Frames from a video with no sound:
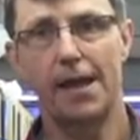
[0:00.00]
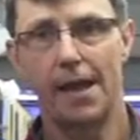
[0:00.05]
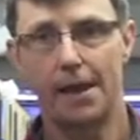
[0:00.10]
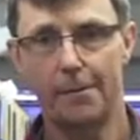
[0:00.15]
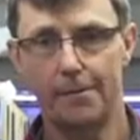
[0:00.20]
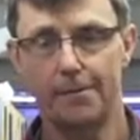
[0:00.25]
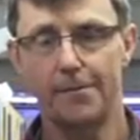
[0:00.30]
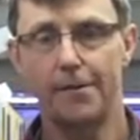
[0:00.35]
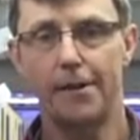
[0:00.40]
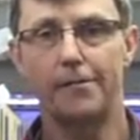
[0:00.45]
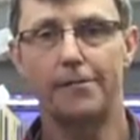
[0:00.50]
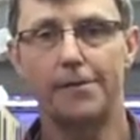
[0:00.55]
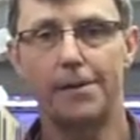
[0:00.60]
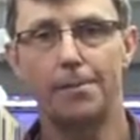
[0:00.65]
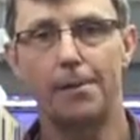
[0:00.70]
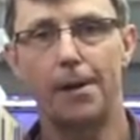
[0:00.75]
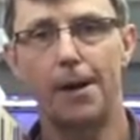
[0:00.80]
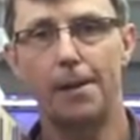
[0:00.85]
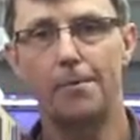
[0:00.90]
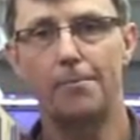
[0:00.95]
and we've covered the
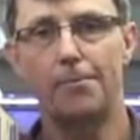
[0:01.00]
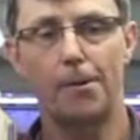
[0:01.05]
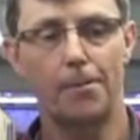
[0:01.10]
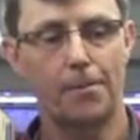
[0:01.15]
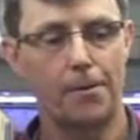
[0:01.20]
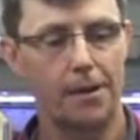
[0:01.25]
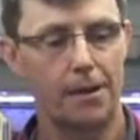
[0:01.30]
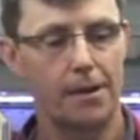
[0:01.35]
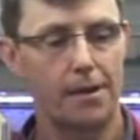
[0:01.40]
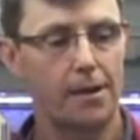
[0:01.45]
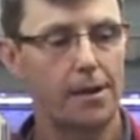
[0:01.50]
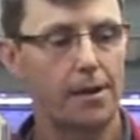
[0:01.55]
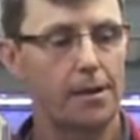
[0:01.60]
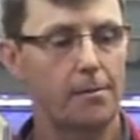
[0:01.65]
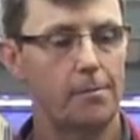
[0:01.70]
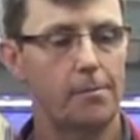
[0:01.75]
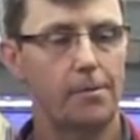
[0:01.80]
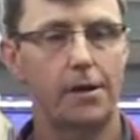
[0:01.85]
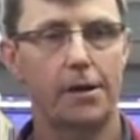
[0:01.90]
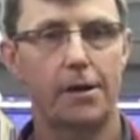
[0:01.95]
pipe properly,
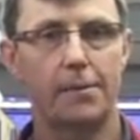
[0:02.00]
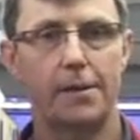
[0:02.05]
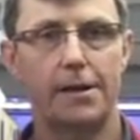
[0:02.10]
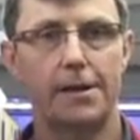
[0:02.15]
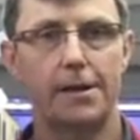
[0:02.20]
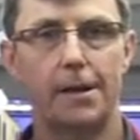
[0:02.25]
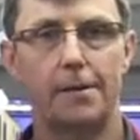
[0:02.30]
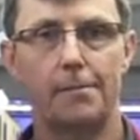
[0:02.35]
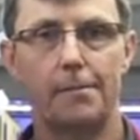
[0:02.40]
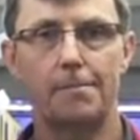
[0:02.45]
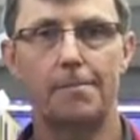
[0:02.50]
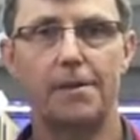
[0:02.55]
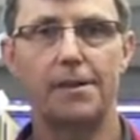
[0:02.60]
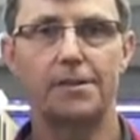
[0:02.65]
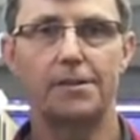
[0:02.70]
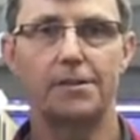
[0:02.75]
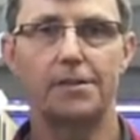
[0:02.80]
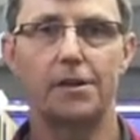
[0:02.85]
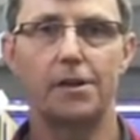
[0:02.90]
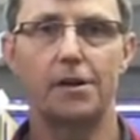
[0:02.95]
we're going to end up with
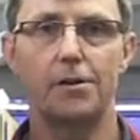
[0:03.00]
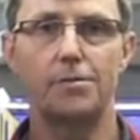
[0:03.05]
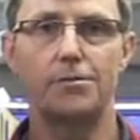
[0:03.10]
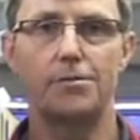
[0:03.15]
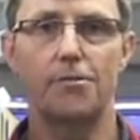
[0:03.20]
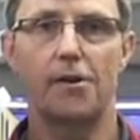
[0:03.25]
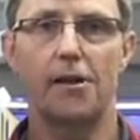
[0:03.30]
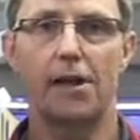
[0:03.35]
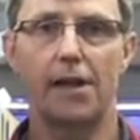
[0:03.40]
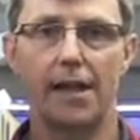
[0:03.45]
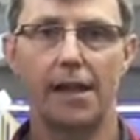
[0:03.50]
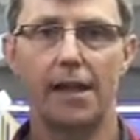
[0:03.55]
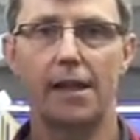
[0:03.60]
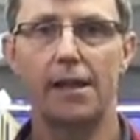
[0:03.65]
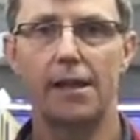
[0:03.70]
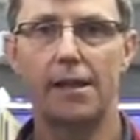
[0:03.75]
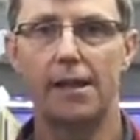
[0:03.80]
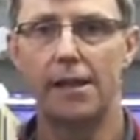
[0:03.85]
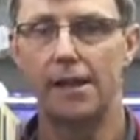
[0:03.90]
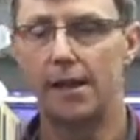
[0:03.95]
bits of the glue drying
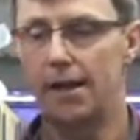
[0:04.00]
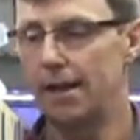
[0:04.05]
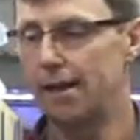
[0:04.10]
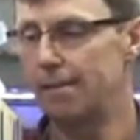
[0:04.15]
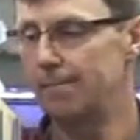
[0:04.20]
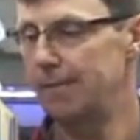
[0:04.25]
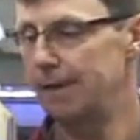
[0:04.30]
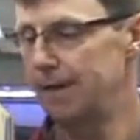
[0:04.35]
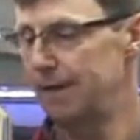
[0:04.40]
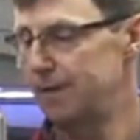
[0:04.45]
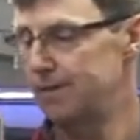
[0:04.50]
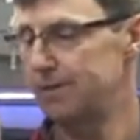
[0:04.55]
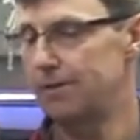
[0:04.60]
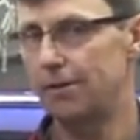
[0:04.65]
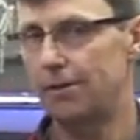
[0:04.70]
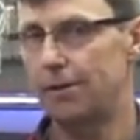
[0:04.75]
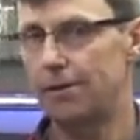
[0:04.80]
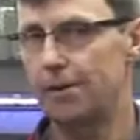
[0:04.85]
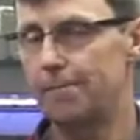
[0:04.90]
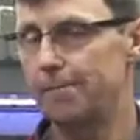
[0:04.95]
and it's
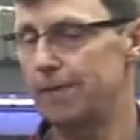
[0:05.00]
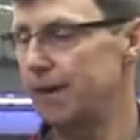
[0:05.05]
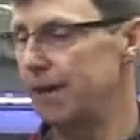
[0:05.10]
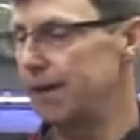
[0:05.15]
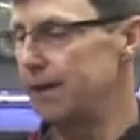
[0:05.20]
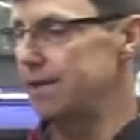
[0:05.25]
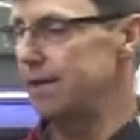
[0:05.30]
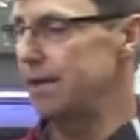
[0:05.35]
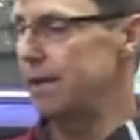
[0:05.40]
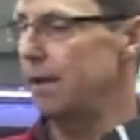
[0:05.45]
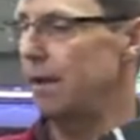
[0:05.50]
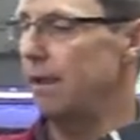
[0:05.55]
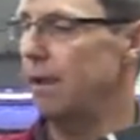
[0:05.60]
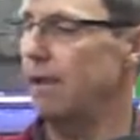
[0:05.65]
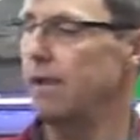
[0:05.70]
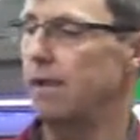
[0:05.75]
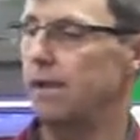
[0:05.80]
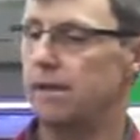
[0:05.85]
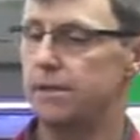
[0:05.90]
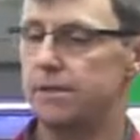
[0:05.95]
not going to be ideal.
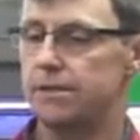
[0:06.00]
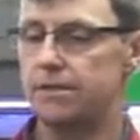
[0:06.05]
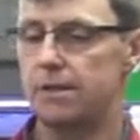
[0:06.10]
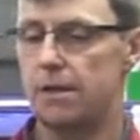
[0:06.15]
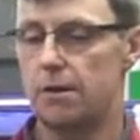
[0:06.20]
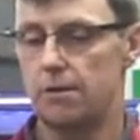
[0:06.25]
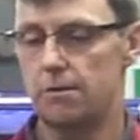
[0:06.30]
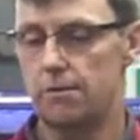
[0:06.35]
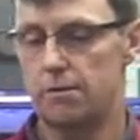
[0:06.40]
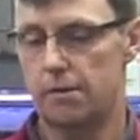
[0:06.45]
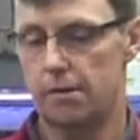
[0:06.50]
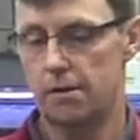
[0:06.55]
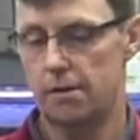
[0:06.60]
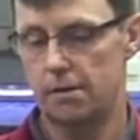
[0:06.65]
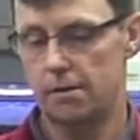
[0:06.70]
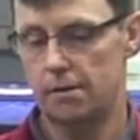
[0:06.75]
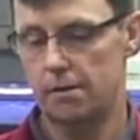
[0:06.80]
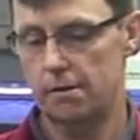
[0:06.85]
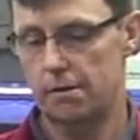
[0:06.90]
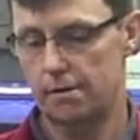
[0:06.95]
So
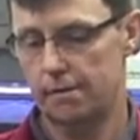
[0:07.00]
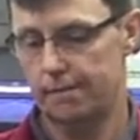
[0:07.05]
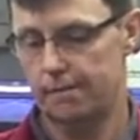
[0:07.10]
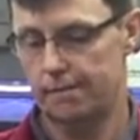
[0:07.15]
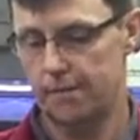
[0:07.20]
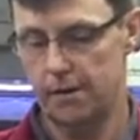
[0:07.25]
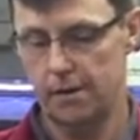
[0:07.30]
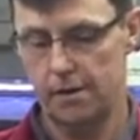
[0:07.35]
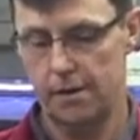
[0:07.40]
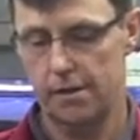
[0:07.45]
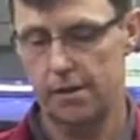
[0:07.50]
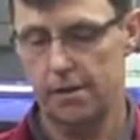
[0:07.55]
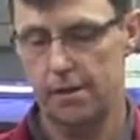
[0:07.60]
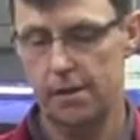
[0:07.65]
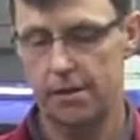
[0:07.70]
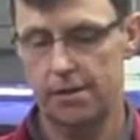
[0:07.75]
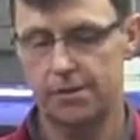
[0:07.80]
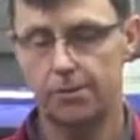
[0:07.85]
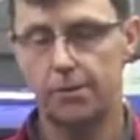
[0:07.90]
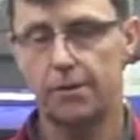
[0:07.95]
for
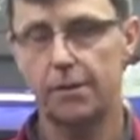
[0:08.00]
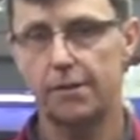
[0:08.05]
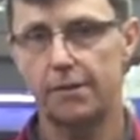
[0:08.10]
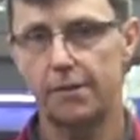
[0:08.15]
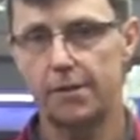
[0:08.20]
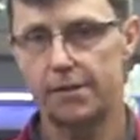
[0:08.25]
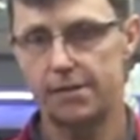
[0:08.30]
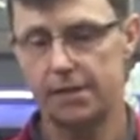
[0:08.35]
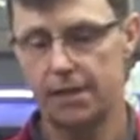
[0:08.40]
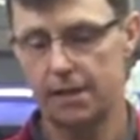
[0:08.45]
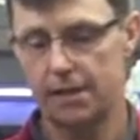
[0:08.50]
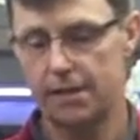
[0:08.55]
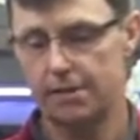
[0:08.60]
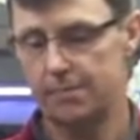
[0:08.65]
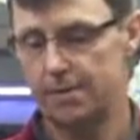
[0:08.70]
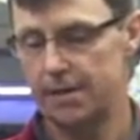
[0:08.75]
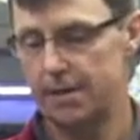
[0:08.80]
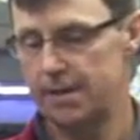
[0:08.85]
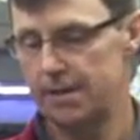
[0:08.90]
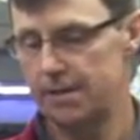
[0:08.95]
a socket this size
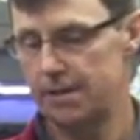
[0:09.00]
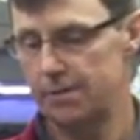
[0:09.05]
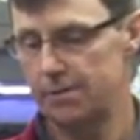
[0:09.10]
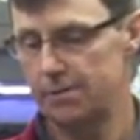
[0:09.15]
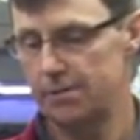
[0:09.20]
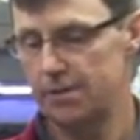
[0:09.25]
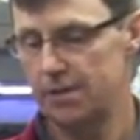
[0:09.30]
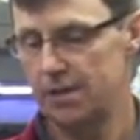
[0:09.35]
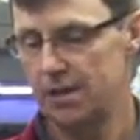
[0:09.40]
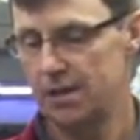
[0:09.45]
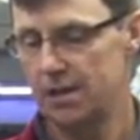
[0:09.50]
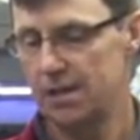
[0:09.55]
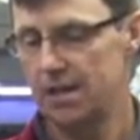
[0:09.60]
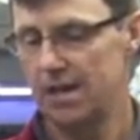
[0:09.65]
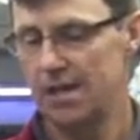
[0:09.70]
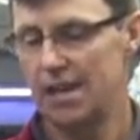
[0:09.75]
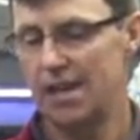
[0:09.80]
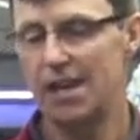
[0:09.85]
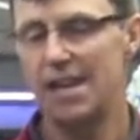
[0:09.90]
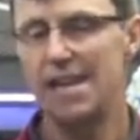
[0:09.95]
we need to use
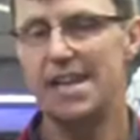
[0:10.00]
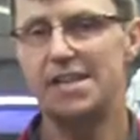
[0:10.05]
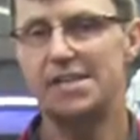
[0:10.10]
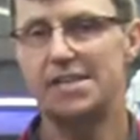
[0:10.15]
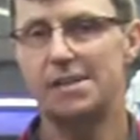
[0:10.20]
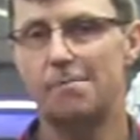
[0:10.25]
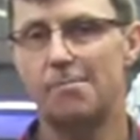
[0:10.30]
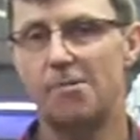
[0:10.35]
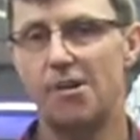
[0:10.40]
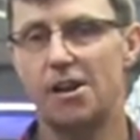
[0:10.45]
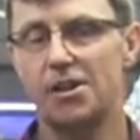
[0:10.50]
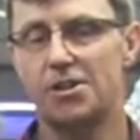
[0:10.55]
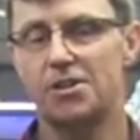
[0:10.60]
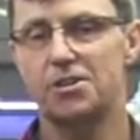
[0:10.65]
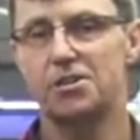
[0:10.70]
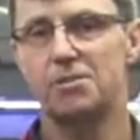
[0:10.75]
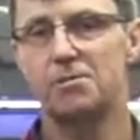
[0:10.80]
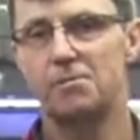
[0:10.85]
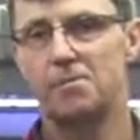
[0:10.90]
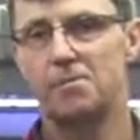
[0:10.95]
at least a brush